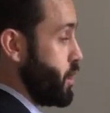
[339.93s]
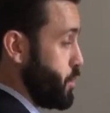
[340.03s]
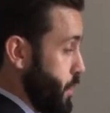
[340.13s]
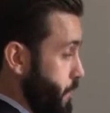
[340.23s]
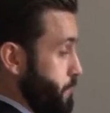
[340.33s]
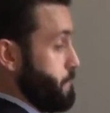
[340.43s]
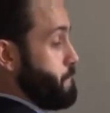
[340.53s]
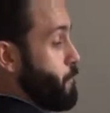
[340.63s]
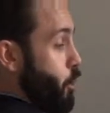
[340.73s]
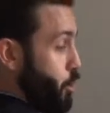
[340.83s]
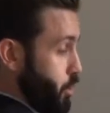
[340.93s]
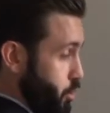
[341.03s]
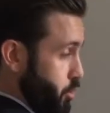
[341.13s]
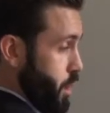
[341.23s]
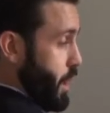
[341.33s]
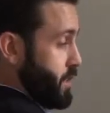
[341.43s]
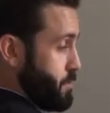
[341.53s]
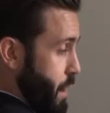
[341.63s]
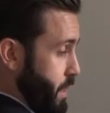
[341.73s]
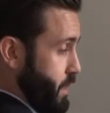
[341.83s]
you get vertical lines
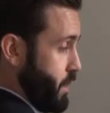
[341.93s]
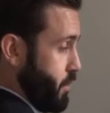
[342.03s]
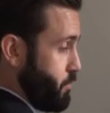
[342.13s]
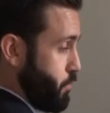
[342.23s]
back here.